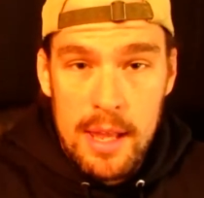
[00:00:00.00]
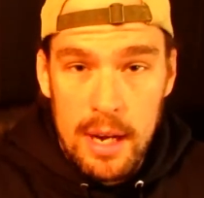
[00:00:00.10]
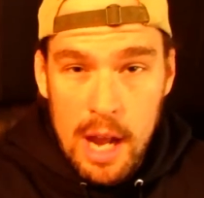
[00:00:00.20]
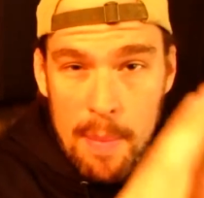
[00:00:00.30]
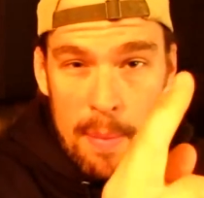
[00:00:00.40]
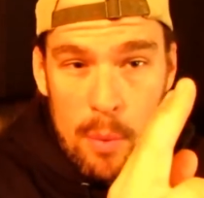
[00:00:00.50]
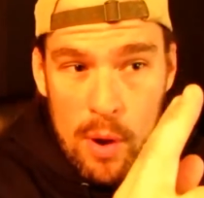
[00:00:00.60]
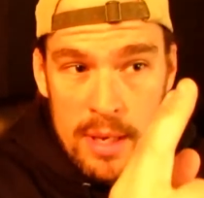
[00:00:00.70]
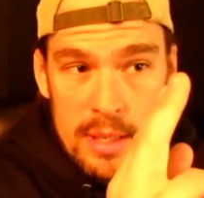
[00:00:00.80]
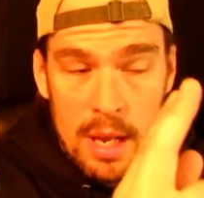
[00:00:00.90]
and then a couple
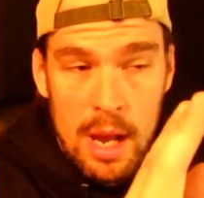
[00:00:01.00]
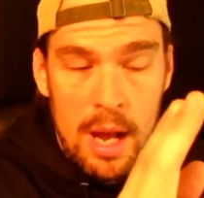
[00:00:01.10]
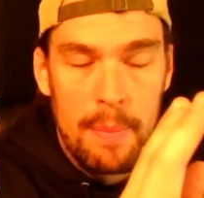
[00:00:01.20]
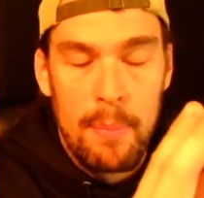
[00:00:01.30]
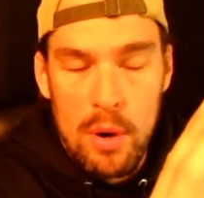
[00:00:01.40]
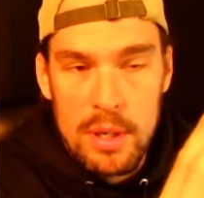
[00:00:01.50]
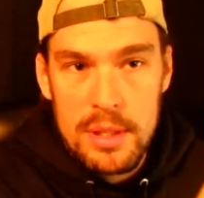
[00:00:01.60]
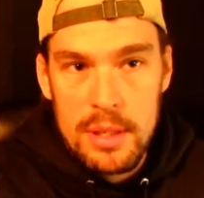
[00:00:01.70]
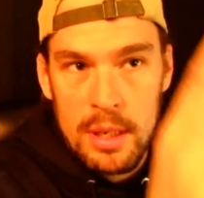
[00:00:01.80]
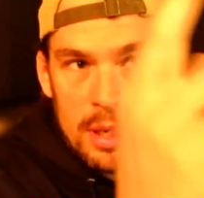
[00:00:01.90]
points uh,
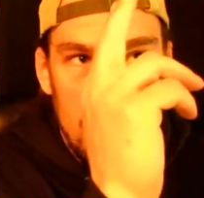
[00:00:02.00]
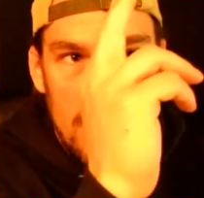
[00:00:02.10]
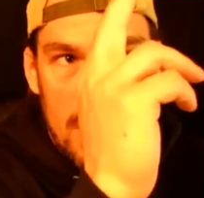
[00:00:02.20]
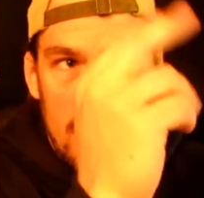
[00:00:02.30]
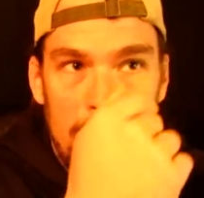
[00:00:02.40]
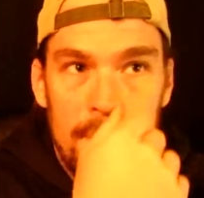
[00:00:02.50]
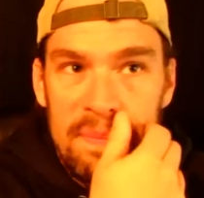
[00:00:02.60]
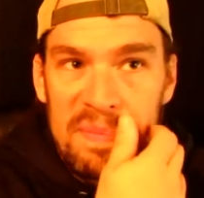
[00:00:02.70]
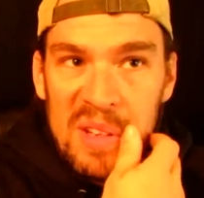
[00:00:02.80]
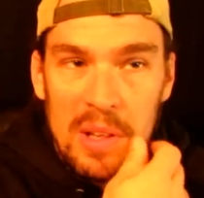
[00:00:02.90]
ports uh,
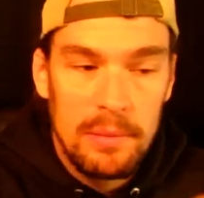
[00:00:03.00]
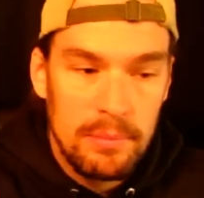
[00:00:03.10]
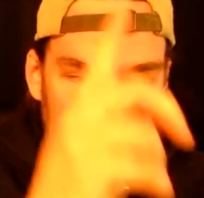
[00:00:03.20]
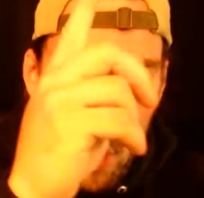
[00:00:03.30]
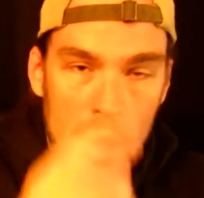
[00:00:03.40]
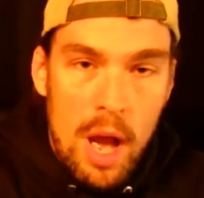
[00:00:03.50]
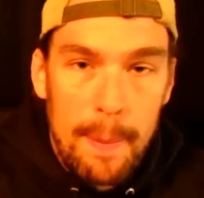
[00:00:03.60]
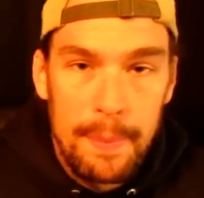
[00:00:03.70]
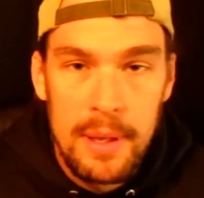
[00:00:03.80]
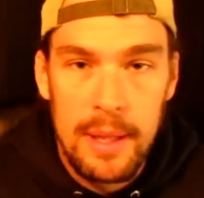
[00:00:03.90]
going
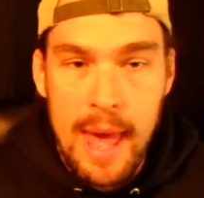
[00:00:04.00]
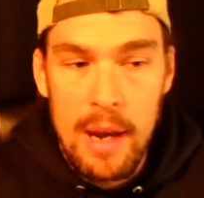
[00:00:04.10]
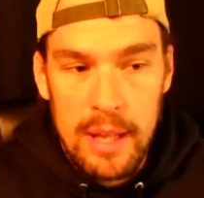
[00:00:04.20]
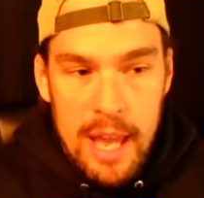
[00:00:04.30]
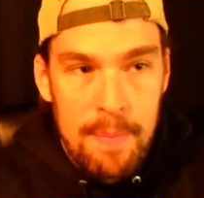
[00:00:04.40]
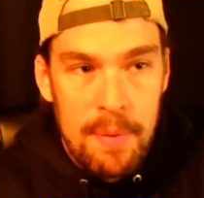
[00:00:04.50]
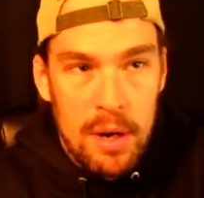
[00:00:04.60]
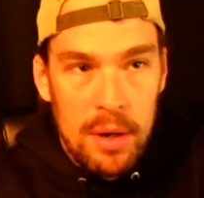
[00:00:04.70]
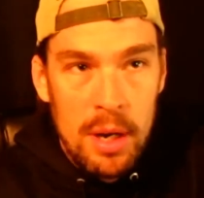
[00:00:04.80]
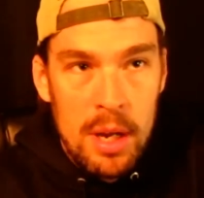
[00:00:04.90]
up, and that'll keep
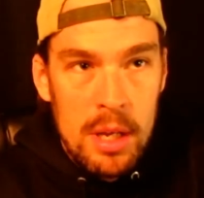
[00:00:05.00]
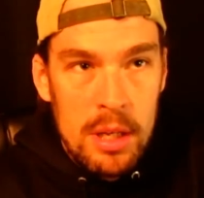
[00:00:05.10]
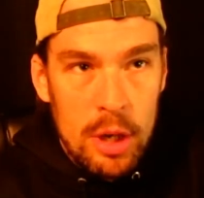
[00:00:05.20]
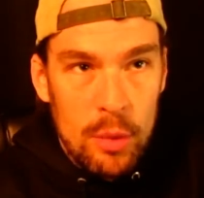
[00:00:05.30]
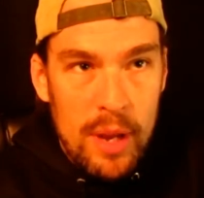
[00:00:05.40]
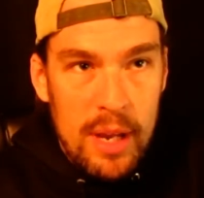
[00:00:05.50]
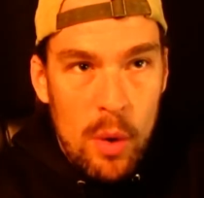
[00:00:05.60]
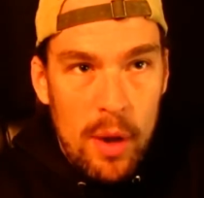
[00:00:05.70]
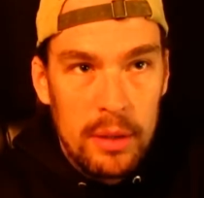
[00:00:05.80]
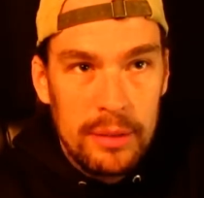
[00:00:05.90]
your your
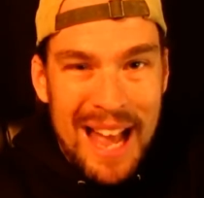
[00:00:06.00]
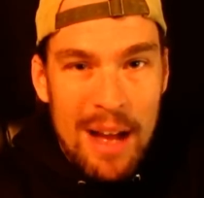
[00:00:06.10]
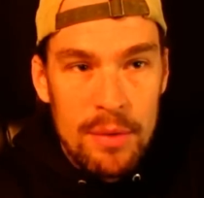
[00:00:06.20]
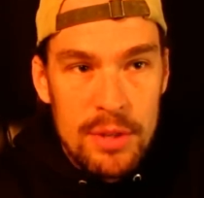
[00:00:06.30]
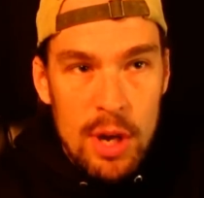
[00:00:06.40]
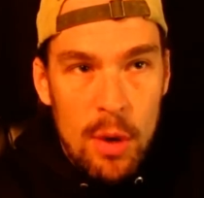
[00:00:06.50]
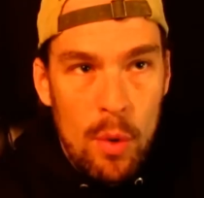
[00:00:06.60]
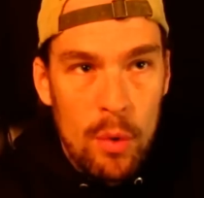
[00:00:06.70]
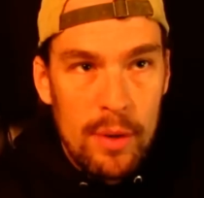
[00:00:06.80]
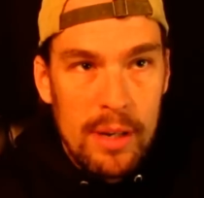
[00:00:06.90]
recoil down so it
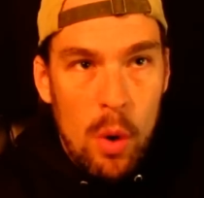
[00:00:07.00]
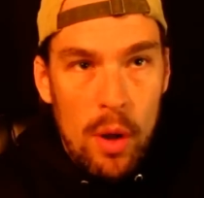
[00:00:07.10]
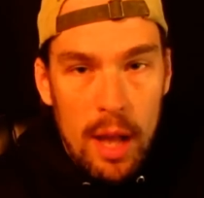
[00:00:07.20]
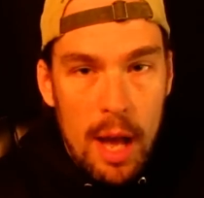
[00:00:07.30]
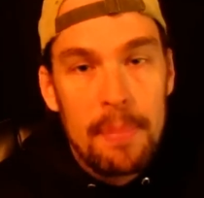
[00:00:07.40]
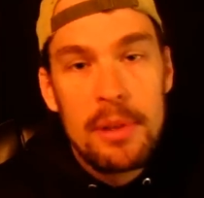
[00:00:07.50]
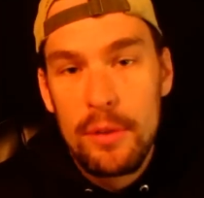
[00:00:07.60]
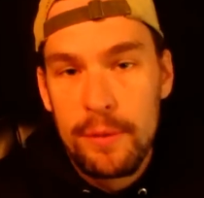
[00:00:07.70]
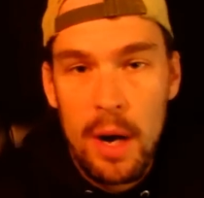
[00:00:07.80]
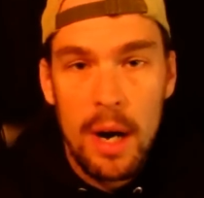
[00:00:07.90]
won't recoil up
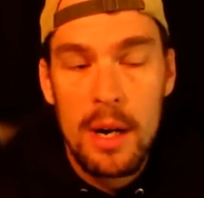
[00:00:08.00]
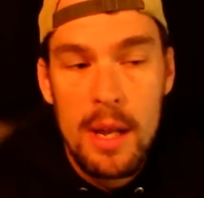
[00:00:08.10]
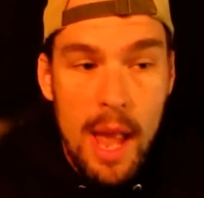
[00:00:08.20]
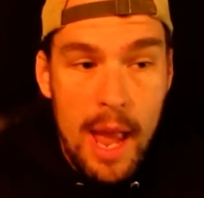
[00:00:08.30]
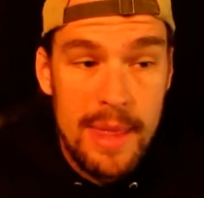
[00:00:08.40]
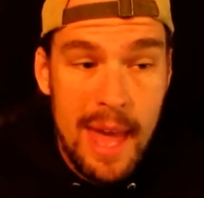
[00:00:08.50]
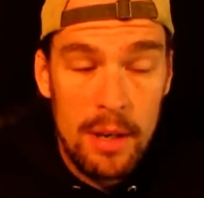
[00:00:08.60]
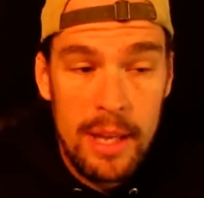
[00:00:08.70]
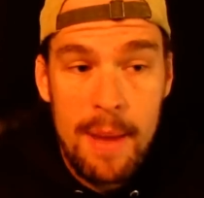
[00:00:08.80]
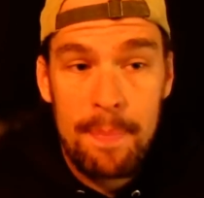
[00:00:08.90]
too far. And
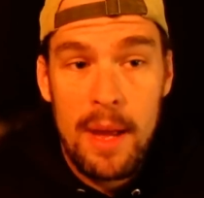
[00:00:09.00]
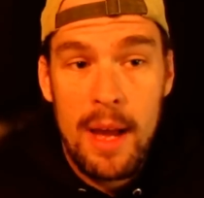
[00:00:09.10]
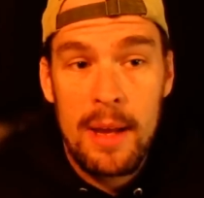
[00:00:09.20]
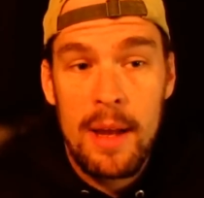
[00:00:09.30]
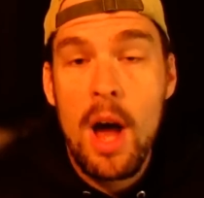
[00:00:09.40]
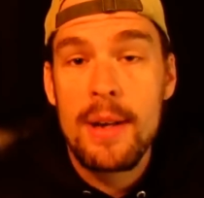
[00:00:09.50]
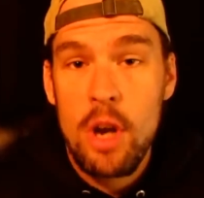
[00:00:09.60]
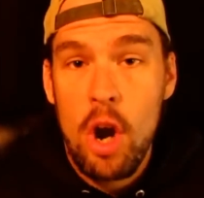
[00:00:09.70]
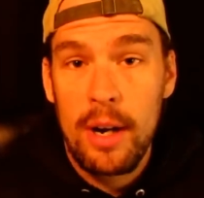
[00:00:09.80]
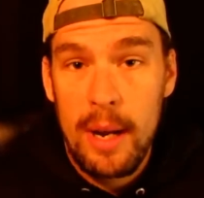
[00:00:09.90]
that'll keep you on
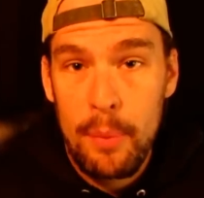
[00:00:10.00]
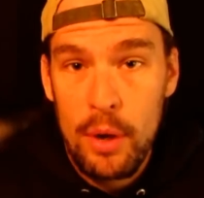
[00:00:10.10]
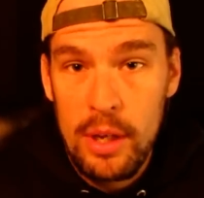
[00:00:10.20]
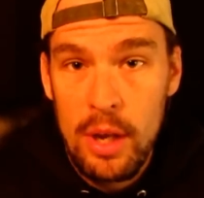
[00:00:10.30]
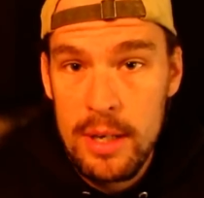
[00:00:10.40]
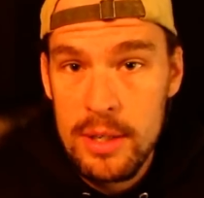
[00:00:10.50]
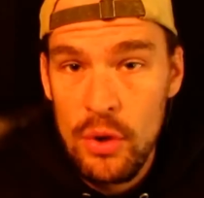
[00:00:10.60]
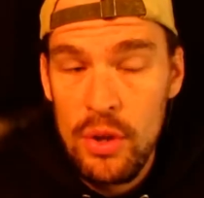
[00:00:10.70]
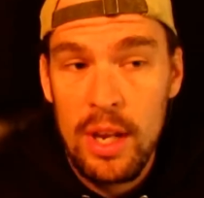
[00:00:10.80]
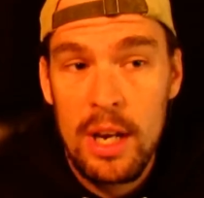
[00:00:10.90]
target pretty good
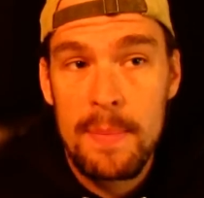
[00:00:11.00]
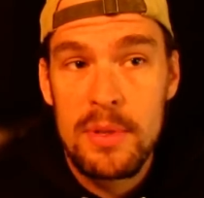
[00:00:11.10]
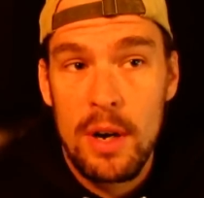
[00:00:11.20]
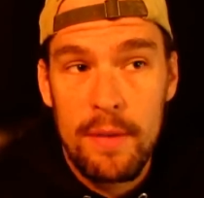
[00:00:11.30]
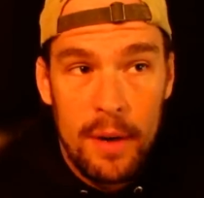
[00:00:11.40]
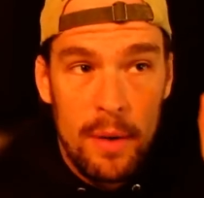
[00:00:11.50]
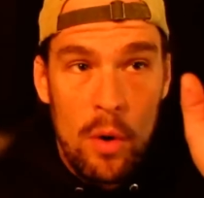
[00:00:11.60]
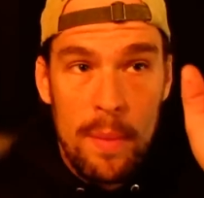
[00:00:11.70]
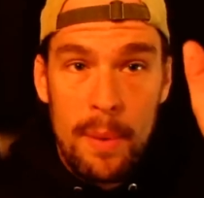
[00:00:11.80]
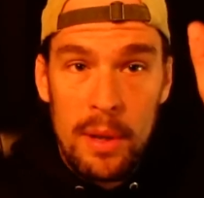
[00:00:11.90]
so you can observe your
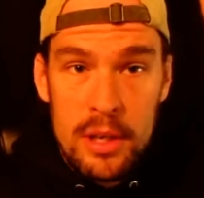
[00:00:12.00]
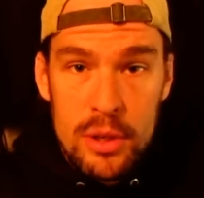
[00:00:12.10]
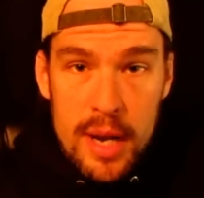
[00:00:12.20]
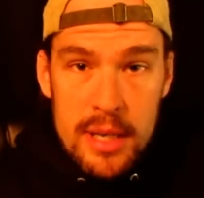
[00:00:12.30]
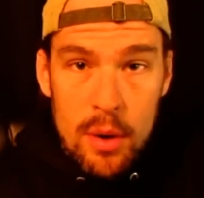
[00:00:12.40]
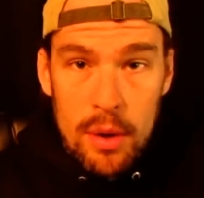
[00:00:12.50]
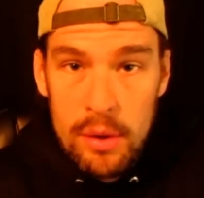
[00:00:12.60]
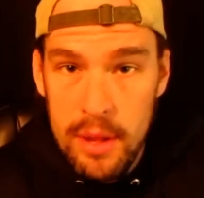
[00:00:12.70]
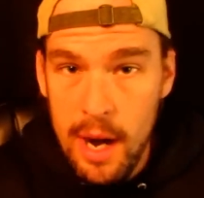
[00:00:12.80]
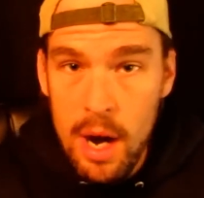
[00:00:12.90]
own bullet trace going
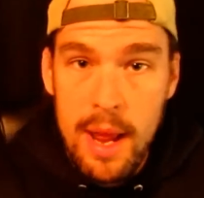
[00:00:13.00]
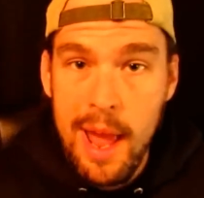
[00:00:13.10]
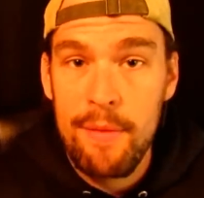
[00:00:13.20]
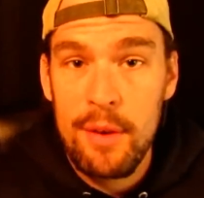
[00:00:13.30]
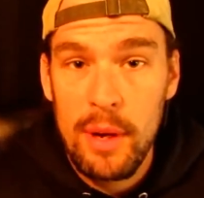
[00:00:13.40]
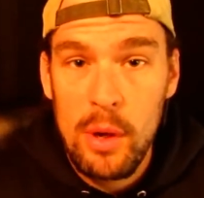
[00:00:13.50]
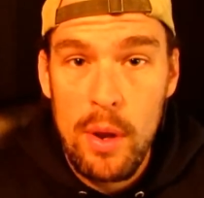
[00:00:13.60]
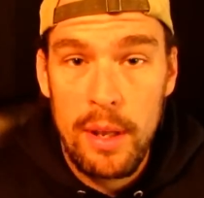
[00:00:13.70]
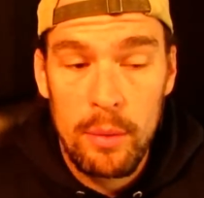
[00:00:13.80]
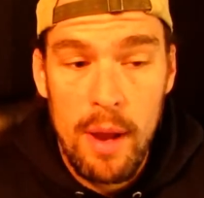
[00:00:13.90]
through the air on a heavy
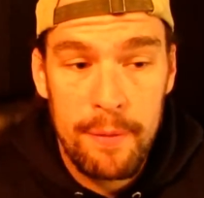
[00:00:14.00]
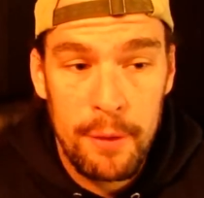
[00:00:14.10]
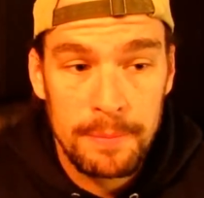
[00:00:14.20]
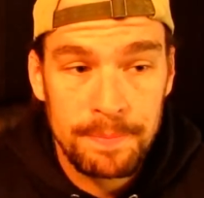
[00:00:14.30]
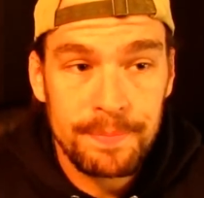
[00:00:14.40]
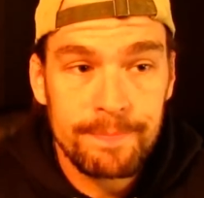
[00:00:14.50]
recoiling rifle.